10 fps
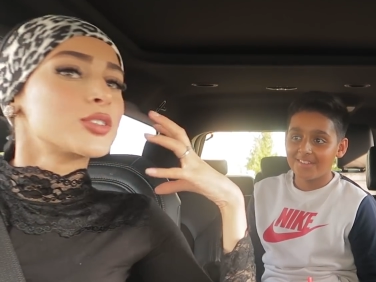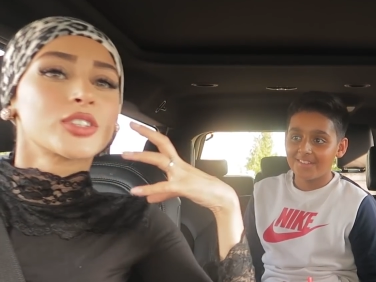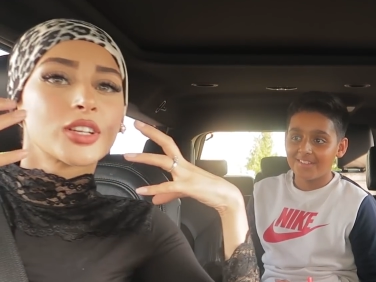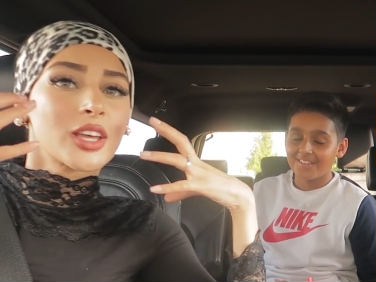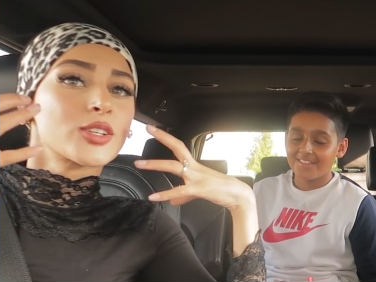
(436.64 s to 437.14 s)

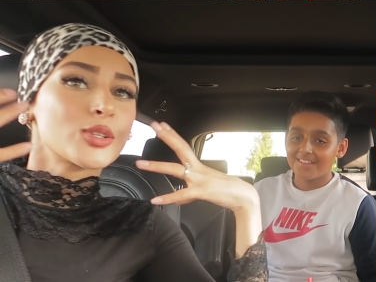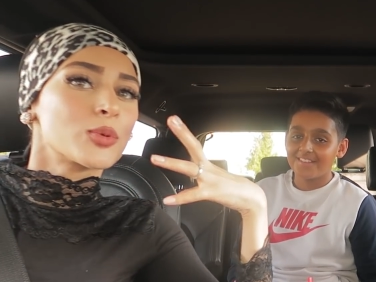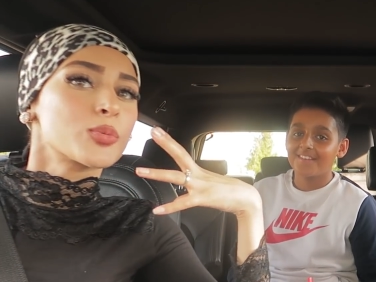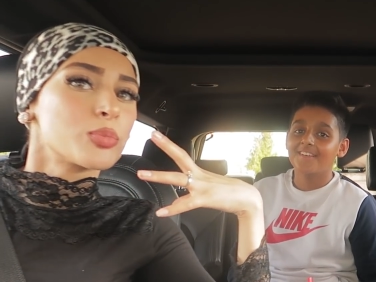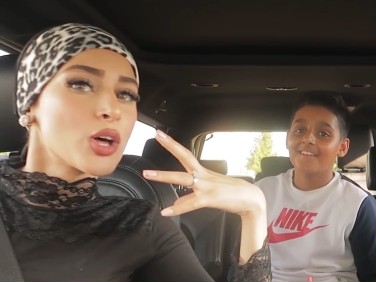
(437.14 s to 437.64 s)
Speaker 1: did like so
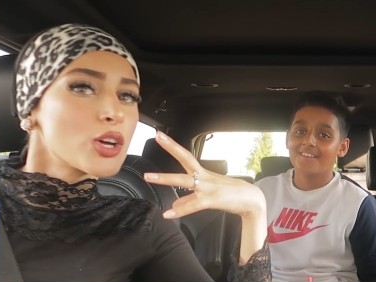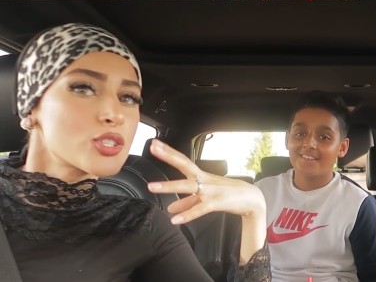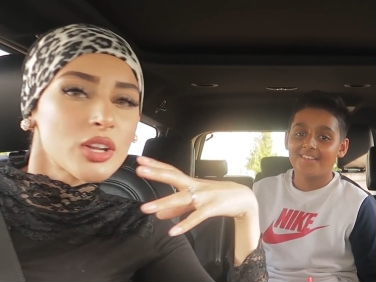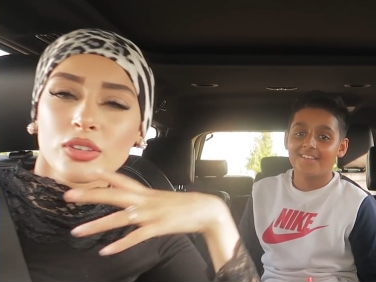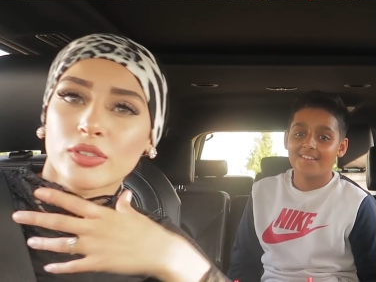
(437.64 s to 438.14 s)
much
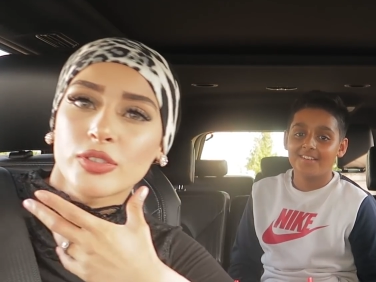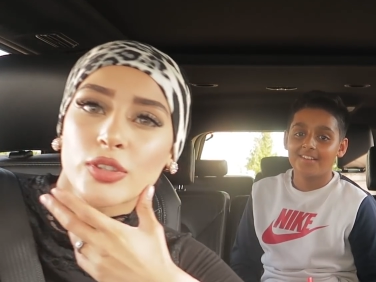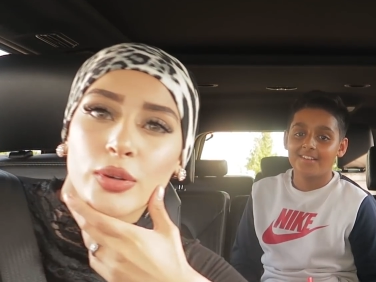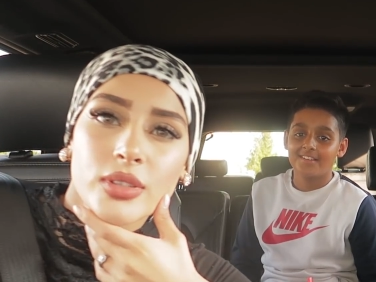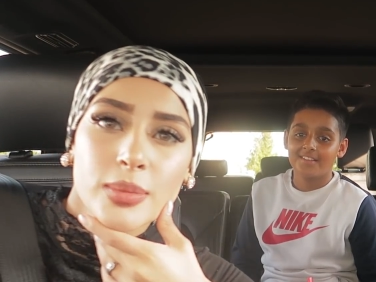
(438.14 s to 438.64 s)
blush. I don't know if you
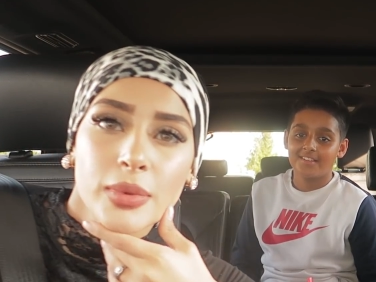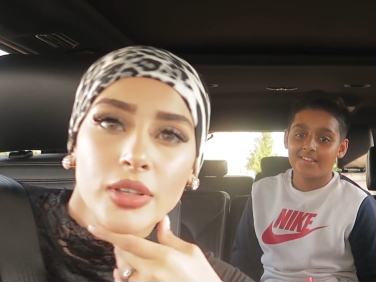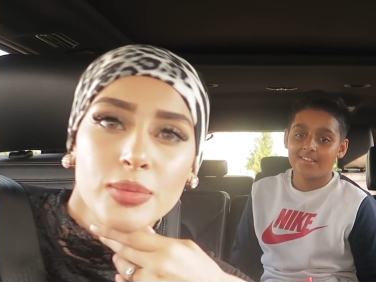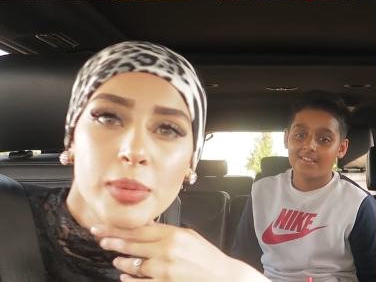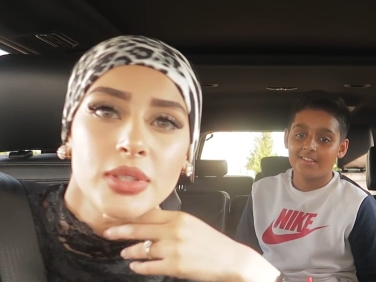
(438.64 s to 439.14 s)
noticed
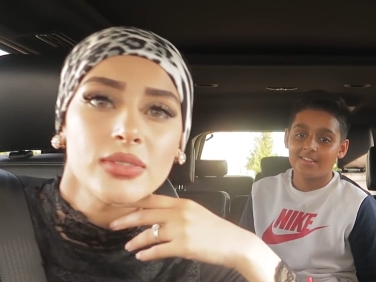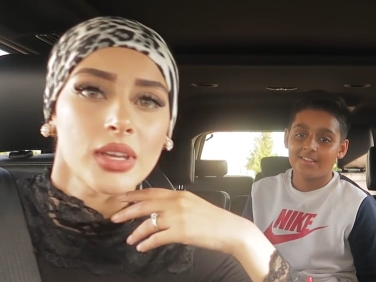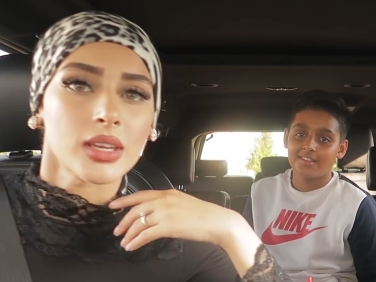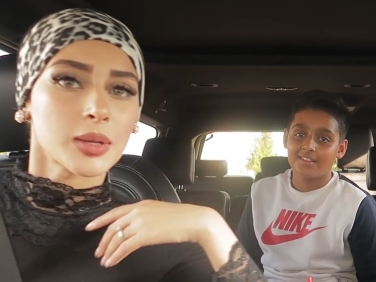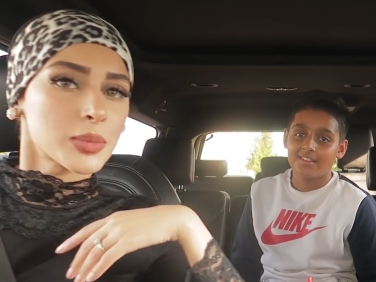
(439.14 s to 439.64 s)
blush, maybe it's
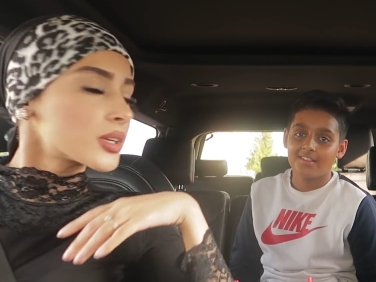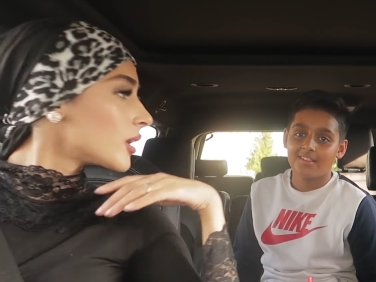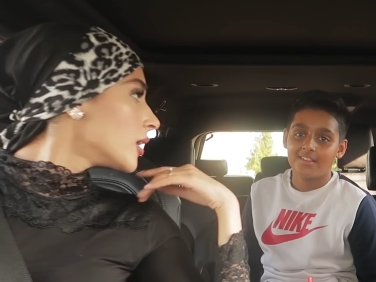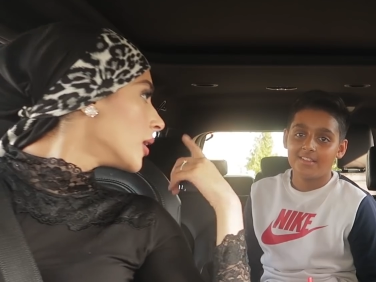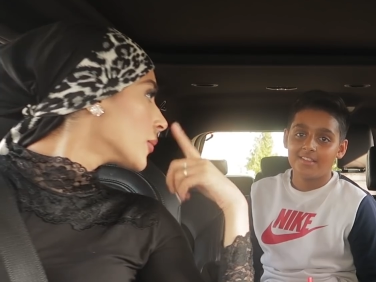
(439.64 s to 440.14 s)
fading, but
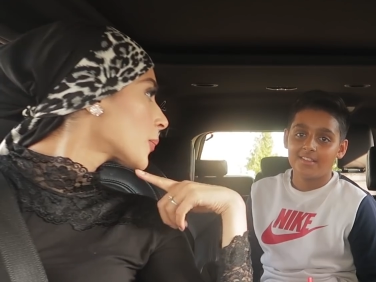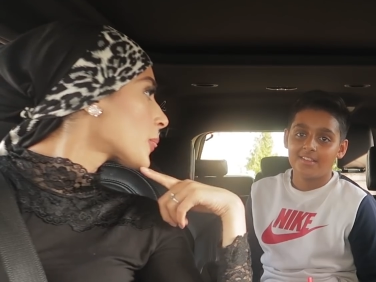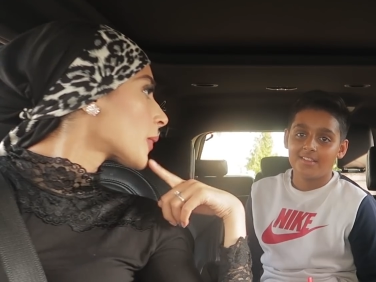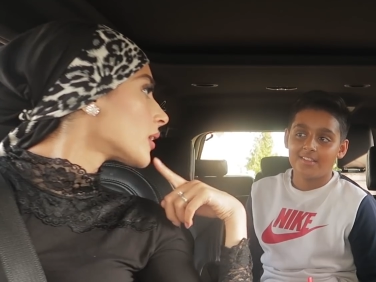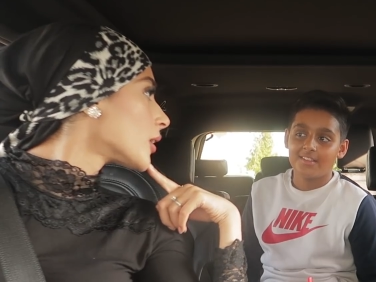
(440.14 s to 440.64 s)

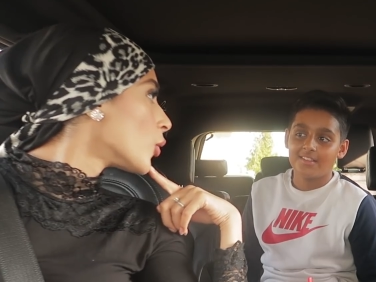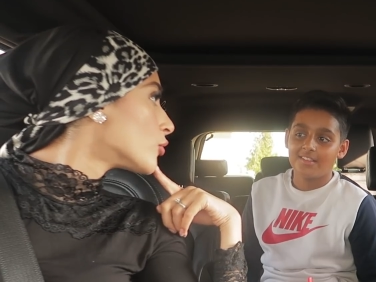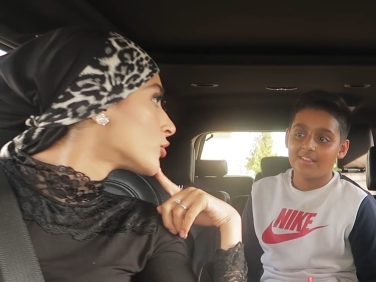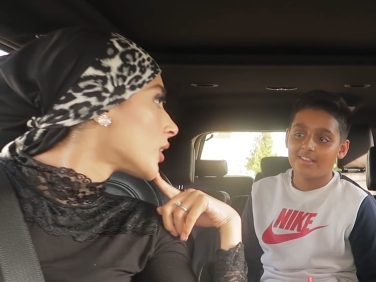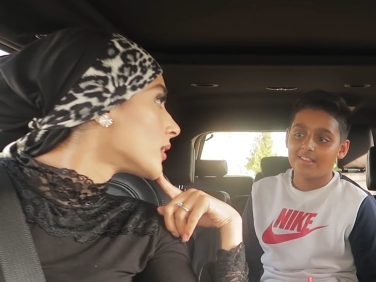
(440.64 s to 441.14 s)
like I
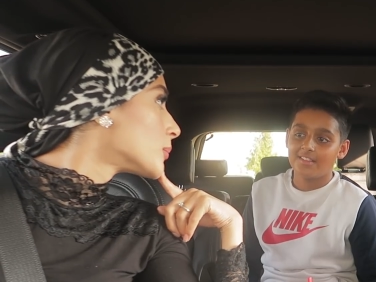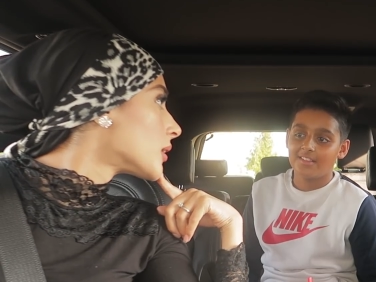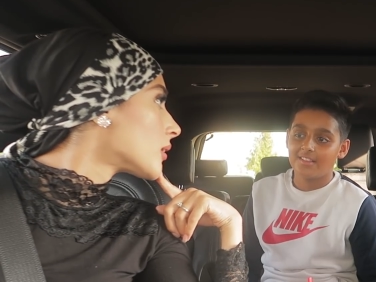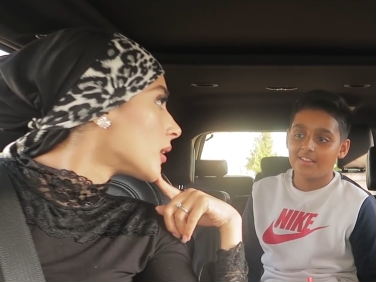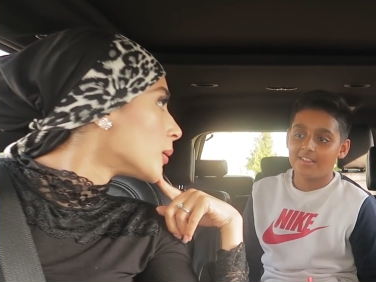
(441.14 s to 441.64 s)
overlined
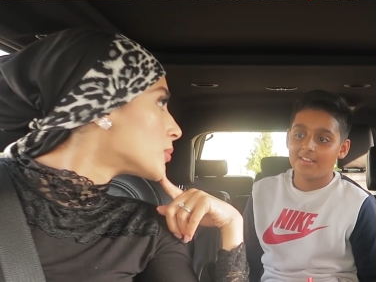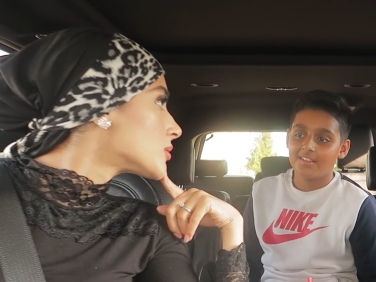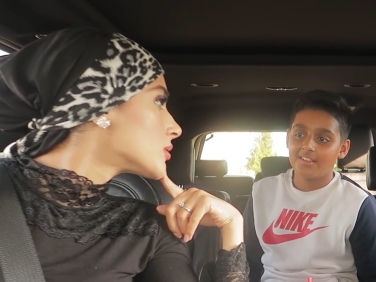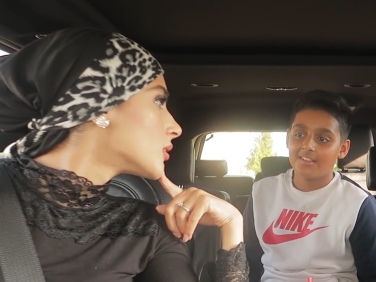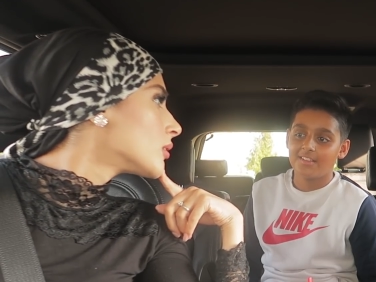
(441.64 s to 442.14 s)
my lips.